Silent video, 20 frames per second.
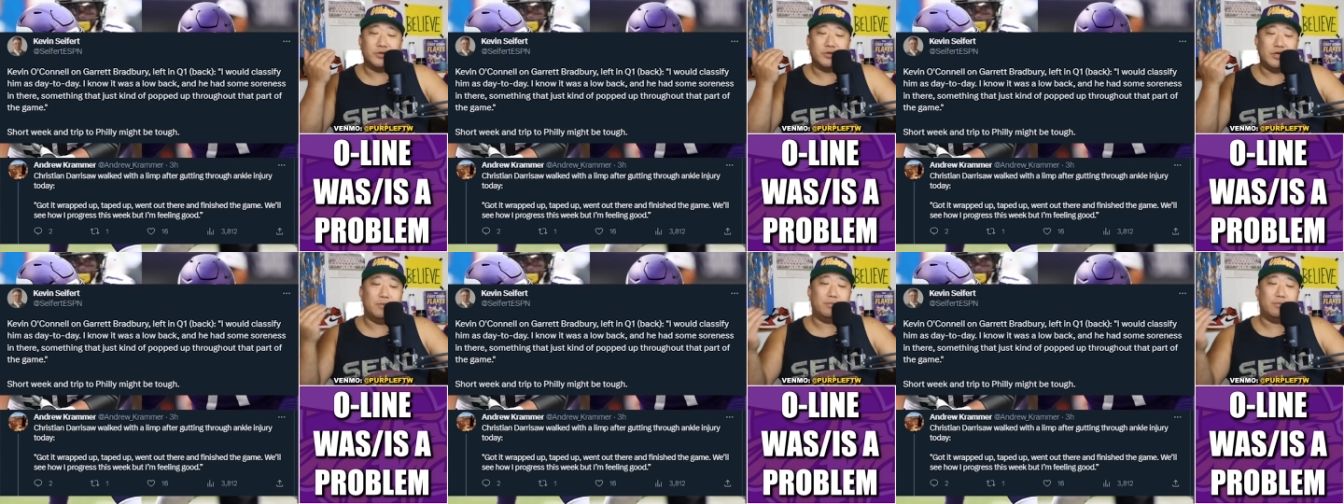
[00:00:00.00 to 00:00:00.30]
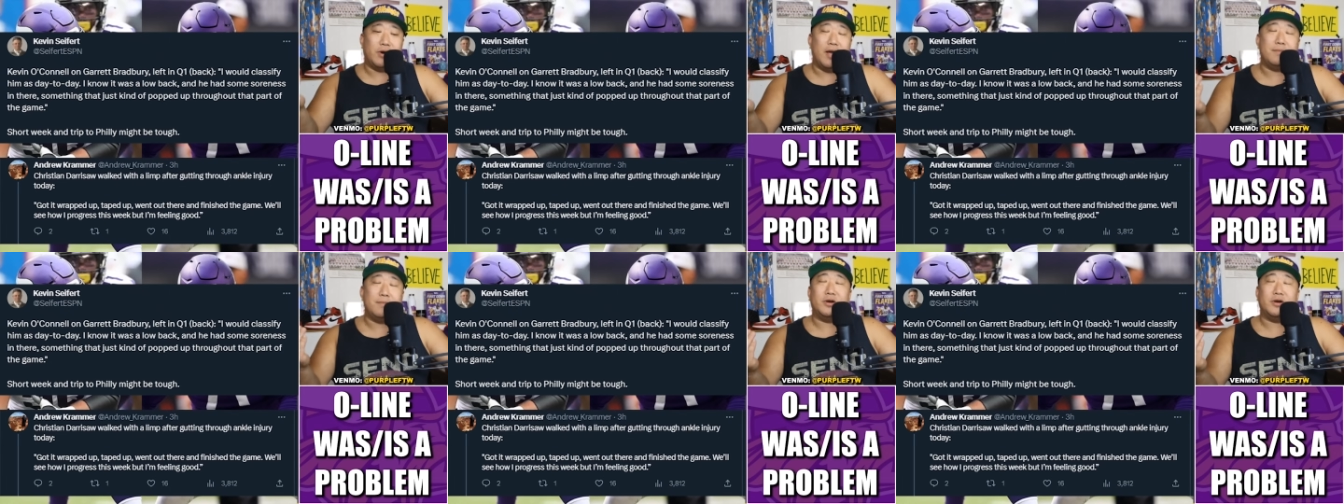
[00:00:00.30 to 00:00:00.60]
you
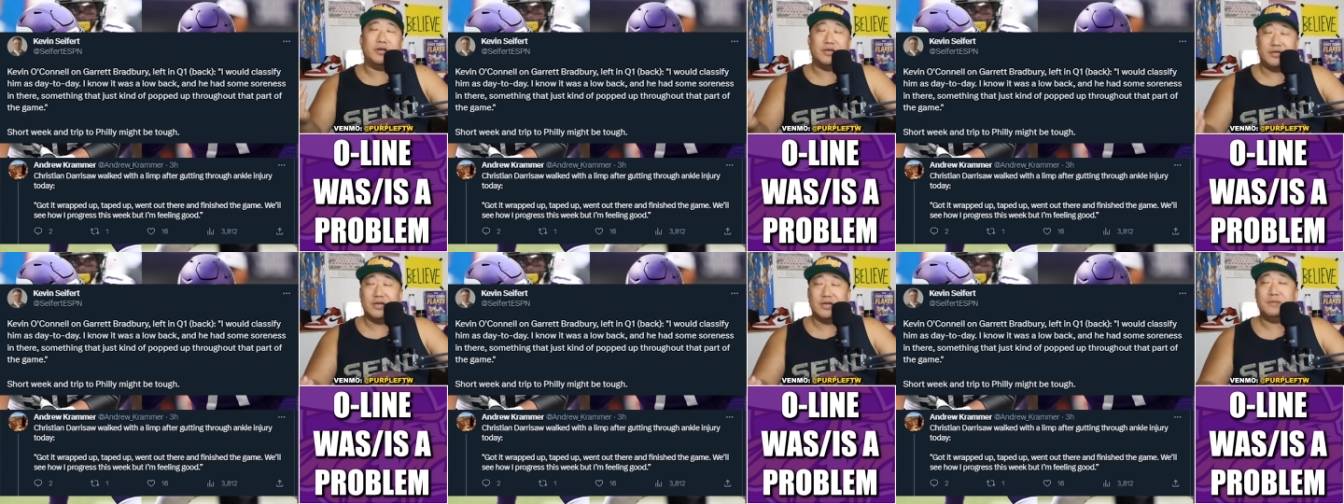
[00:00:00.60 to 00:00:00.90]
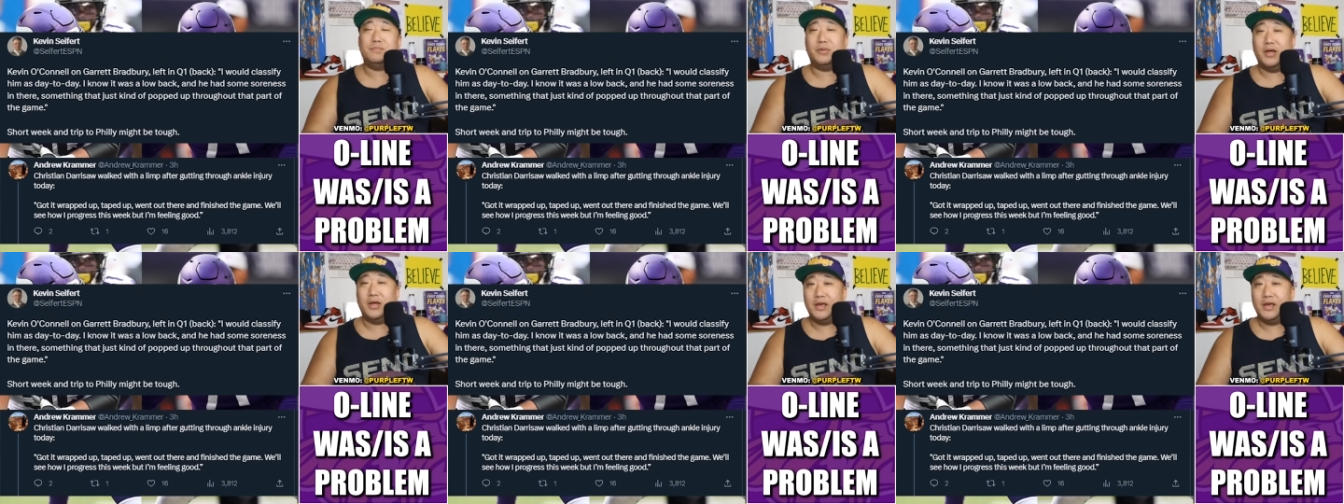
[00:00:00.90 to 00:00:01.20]
know, Bradbury
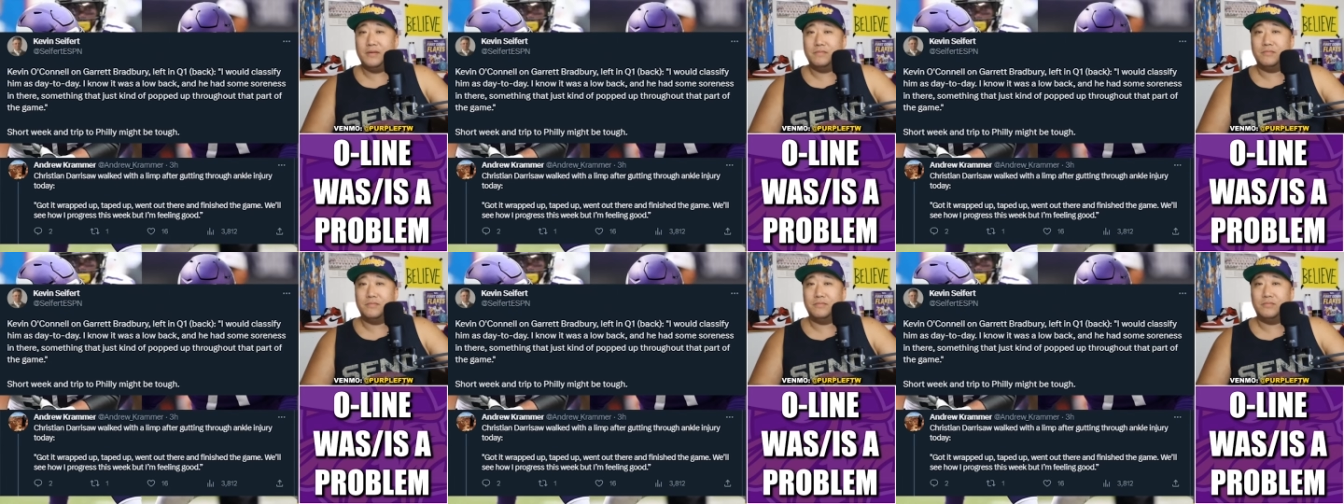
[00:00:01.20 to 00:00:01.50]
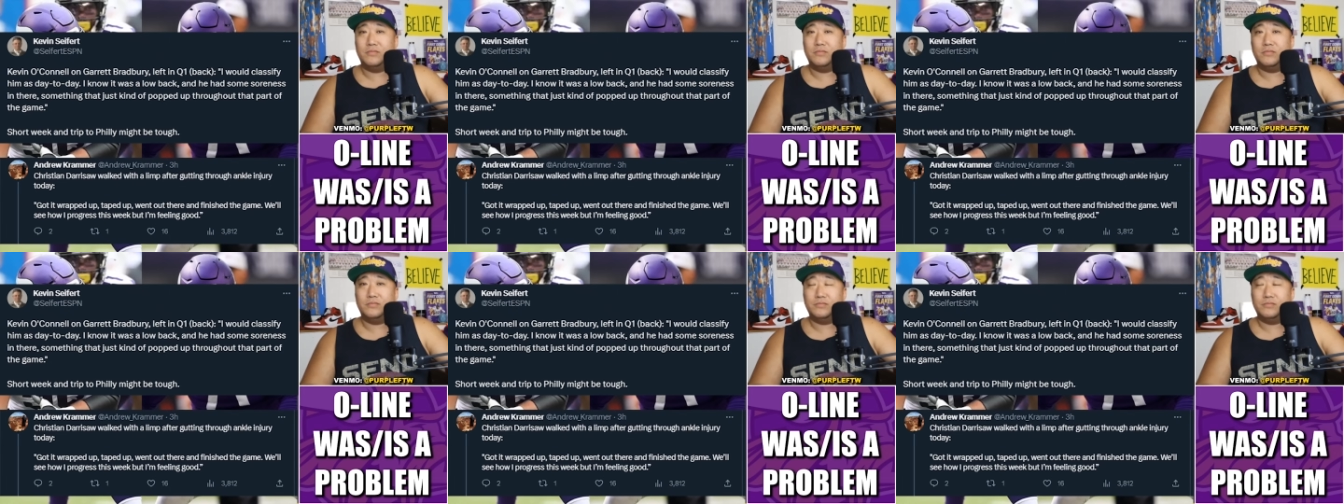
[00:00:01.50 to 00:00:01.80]
did play
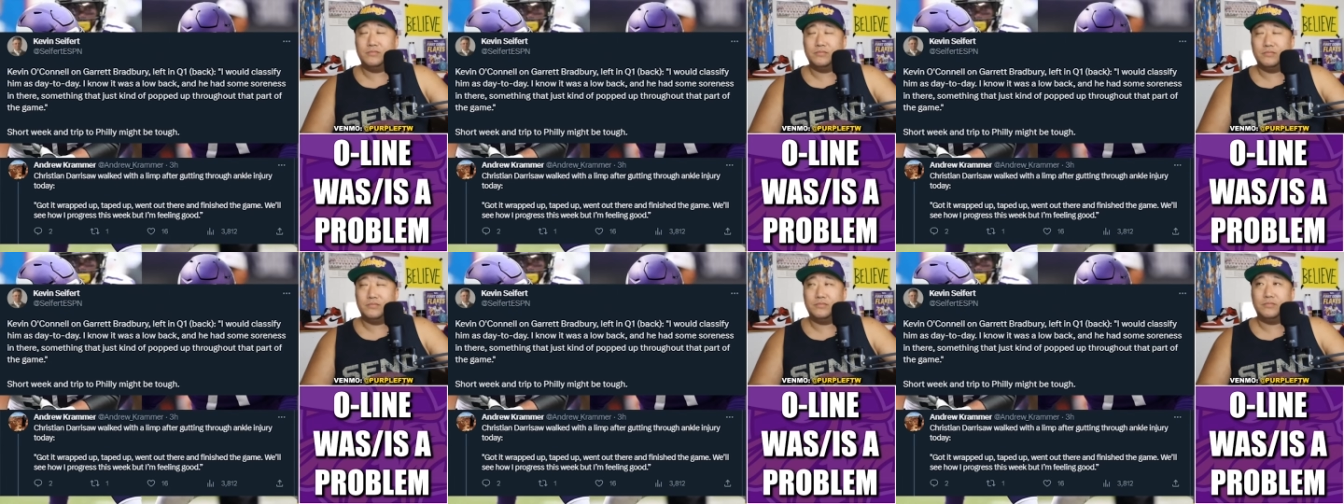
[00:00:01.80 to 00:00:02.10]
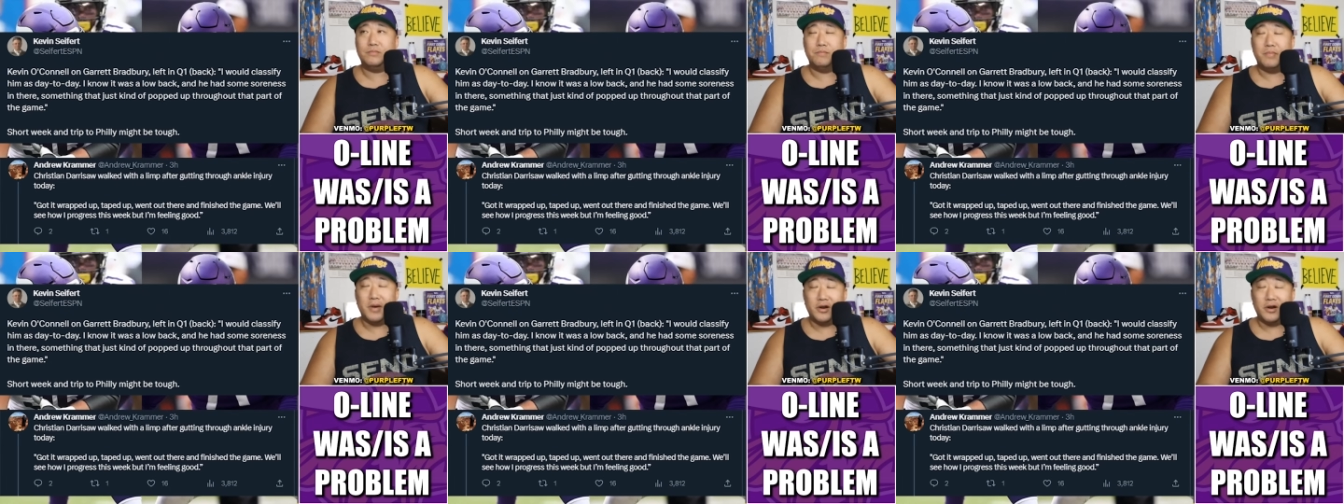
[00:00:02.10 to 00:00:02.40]

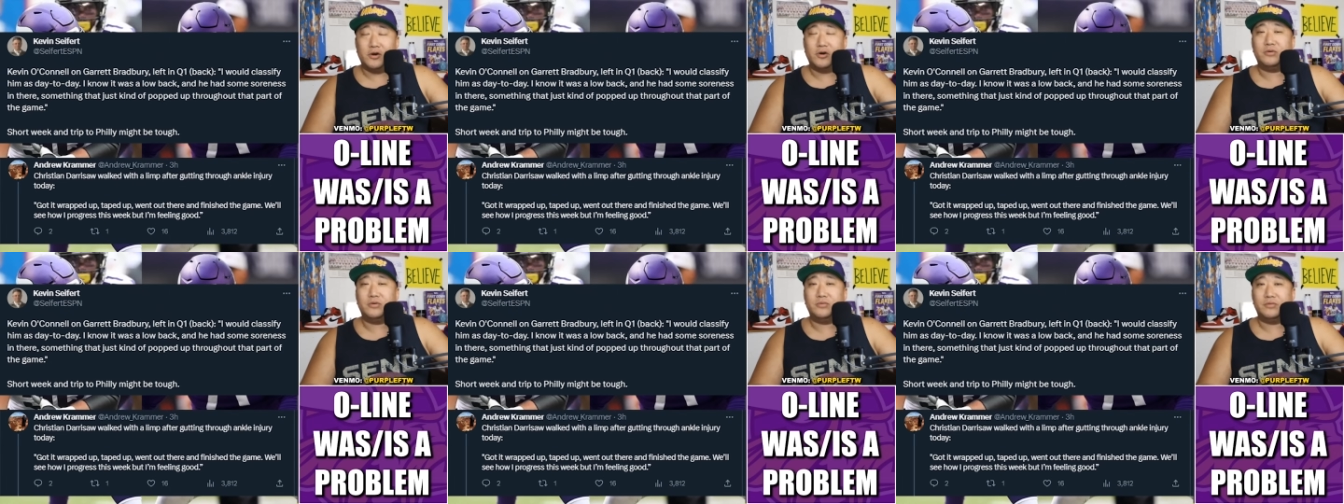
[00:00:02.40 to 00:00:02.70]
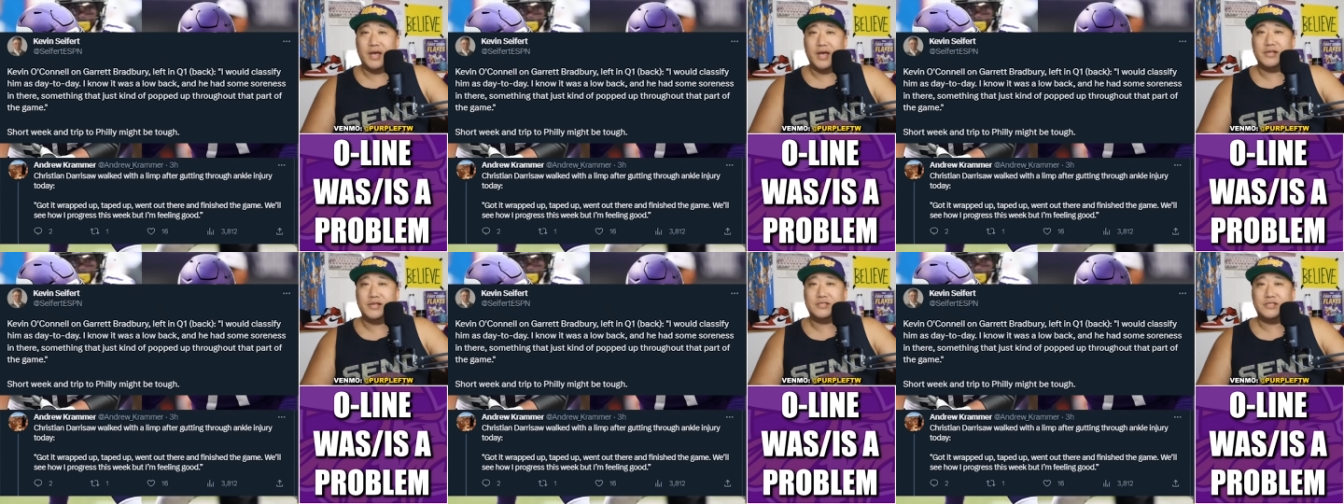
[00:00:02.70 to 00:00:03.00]

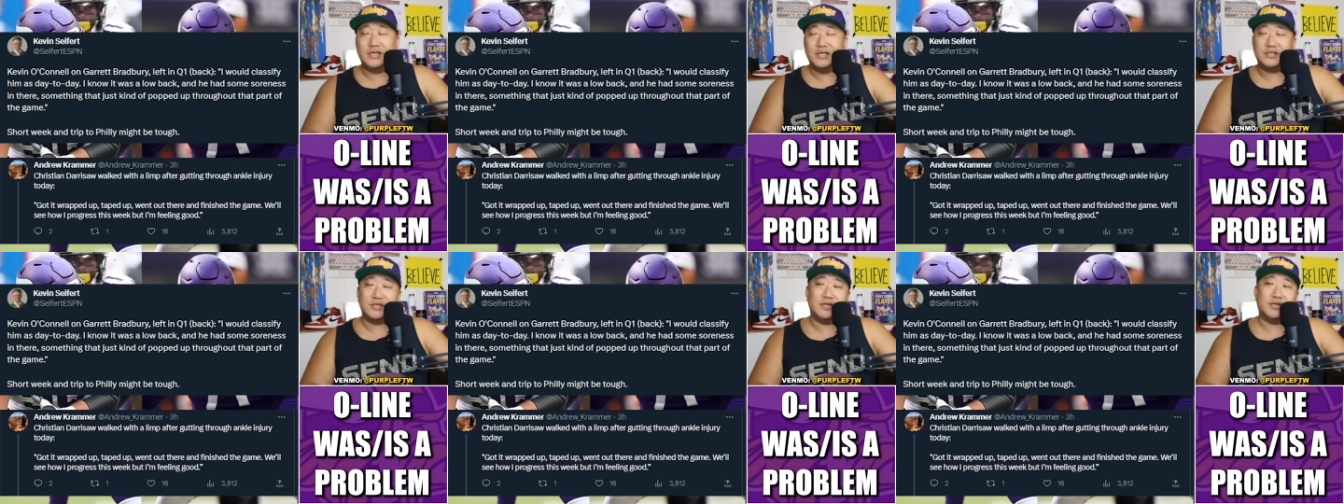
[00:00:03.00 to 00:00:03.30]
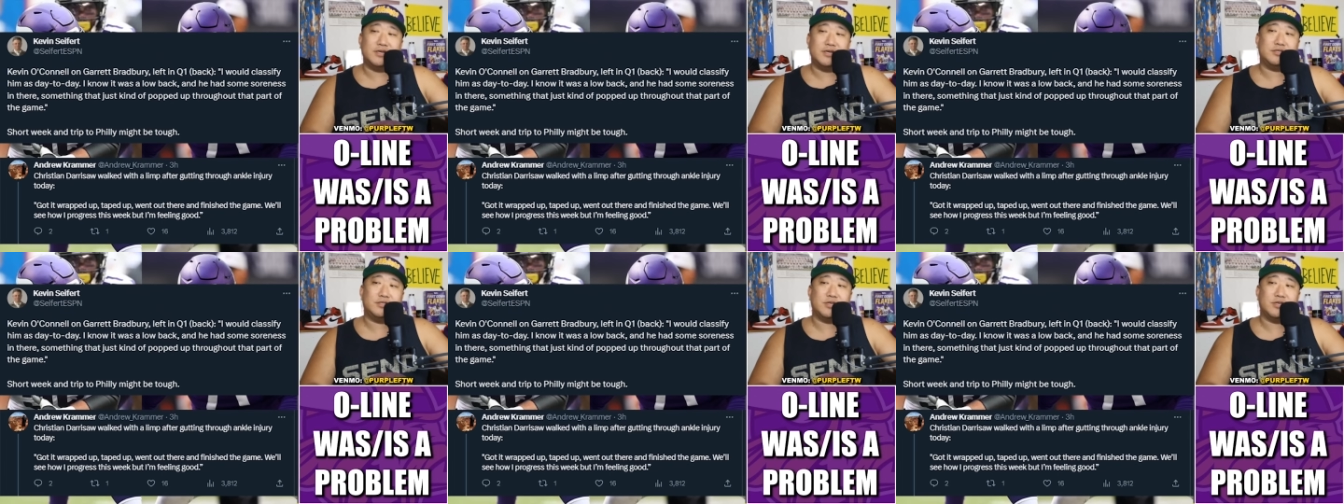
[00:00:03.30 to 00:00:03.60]
better last
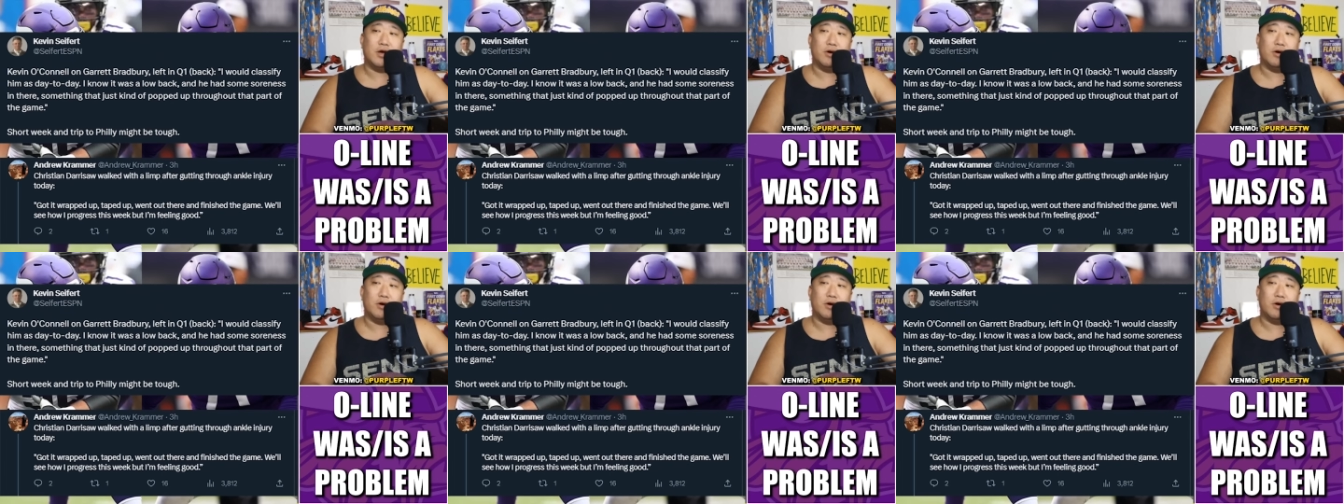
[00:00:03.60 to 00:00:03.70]
season.